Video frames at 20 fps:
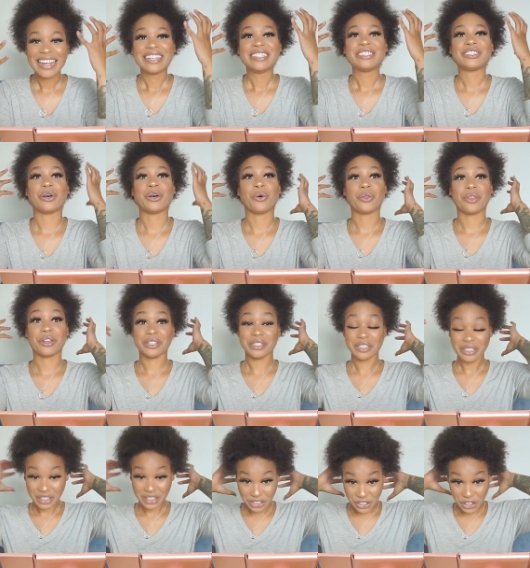So
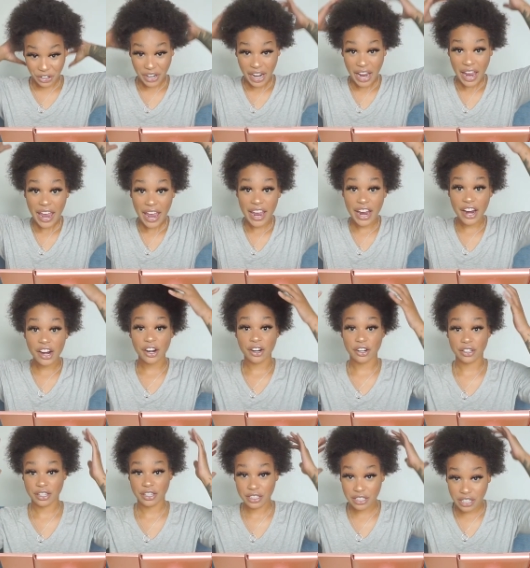your
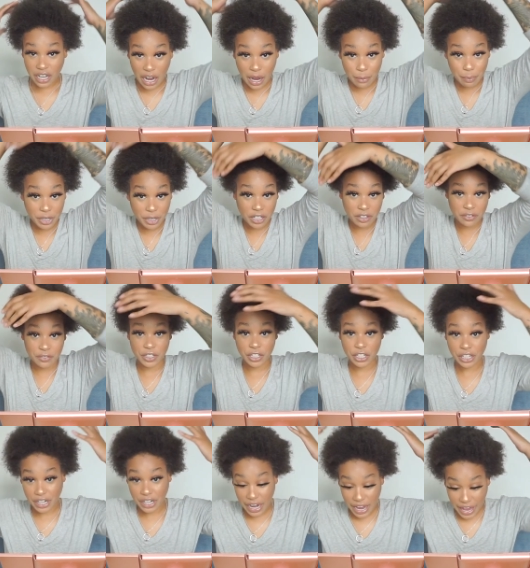hair, the top of
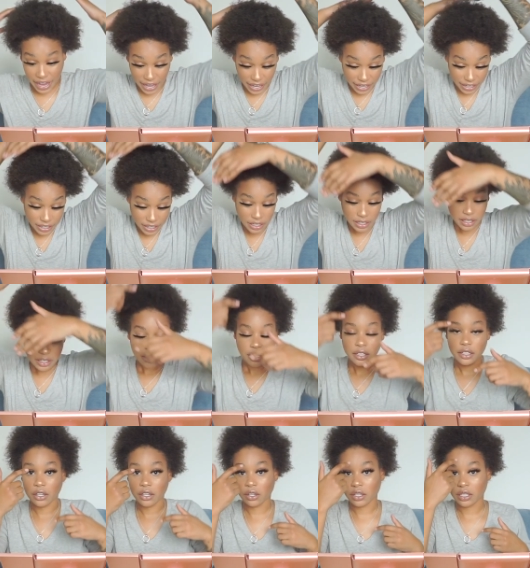your head,
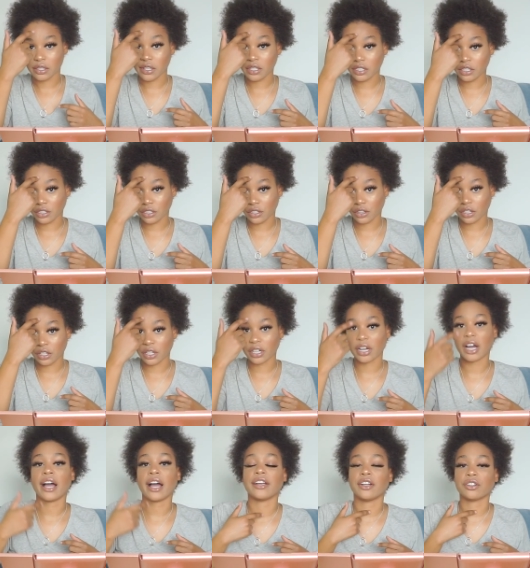you know, because this is your third
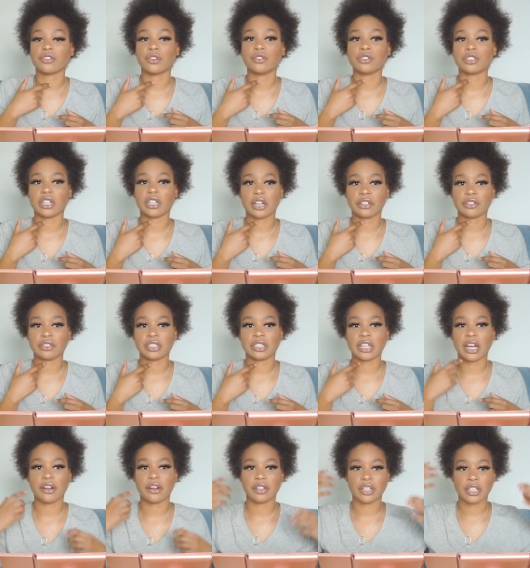eye, your throat chakra is
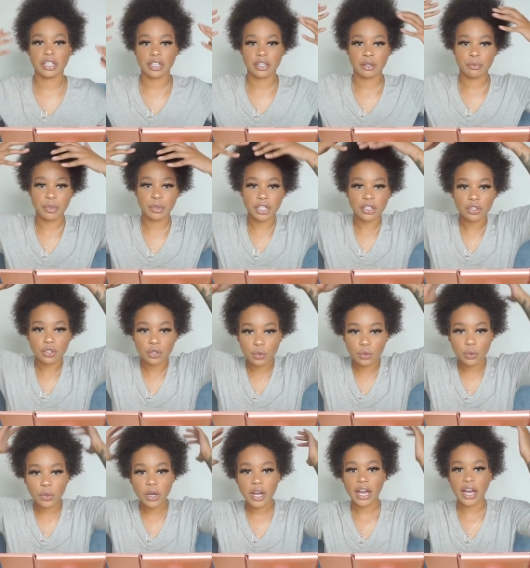down here, but
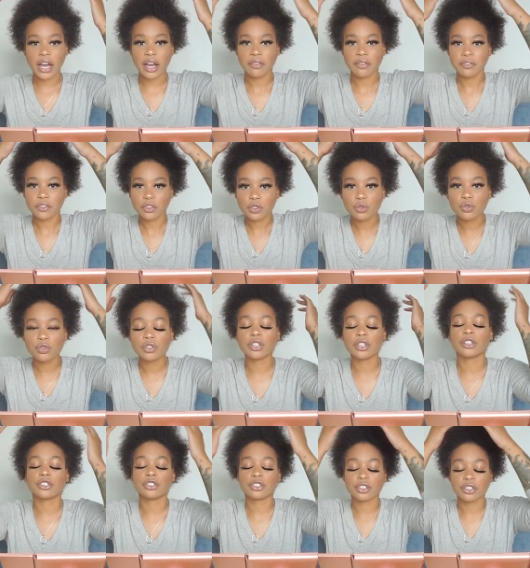you have to
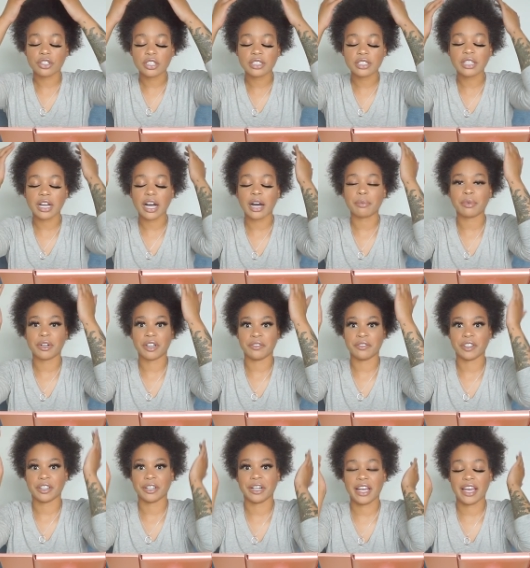nurture the top of
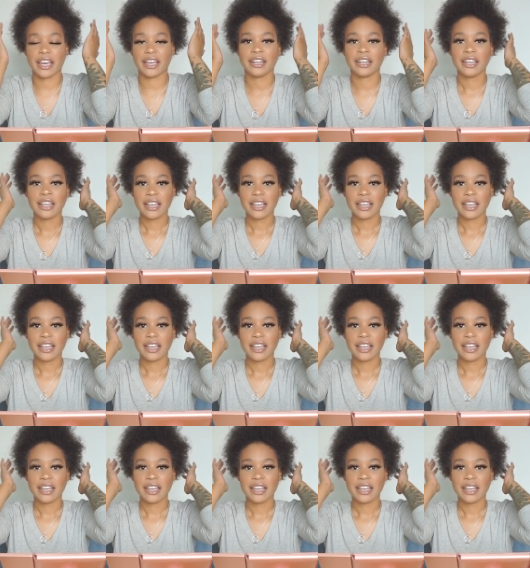your head.